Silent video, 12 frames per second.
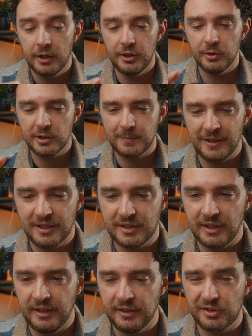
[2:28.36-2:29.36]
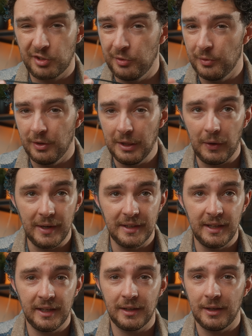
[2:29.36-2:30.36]
USB-C to
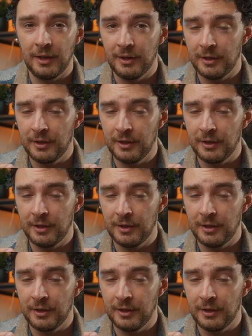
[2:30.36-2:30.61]
Lightning,